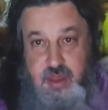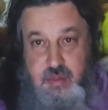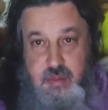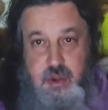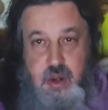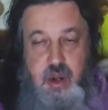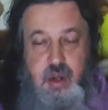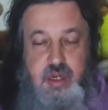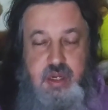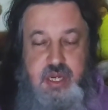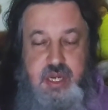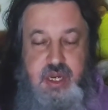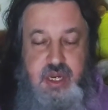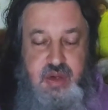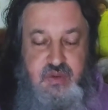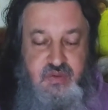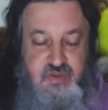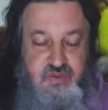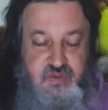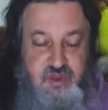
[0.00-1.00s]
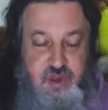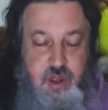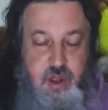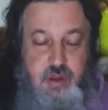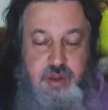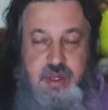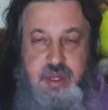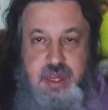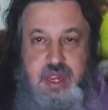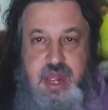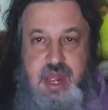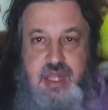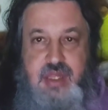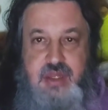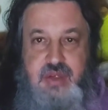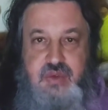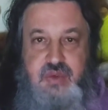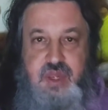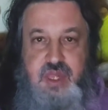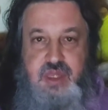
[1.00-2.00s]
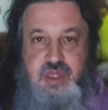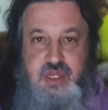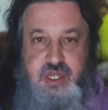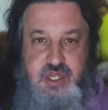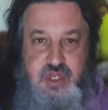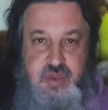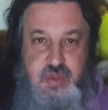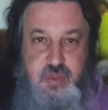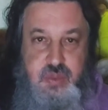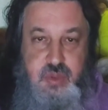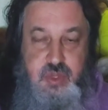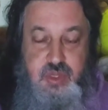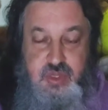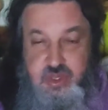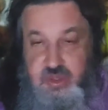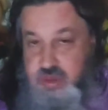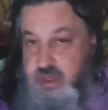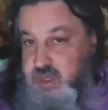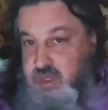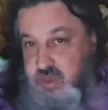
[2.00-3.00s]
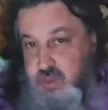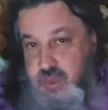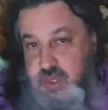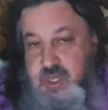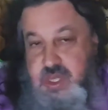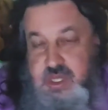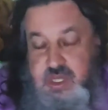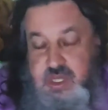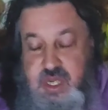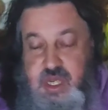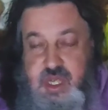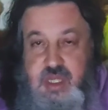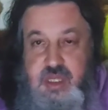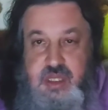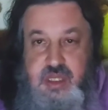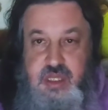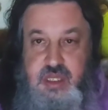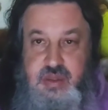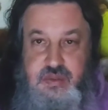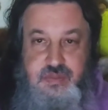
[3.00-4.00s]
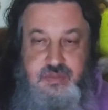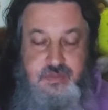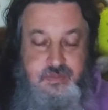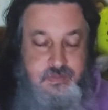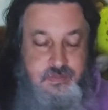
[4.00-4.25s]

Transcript: marking and vlogging at the transition point. So this is what is, and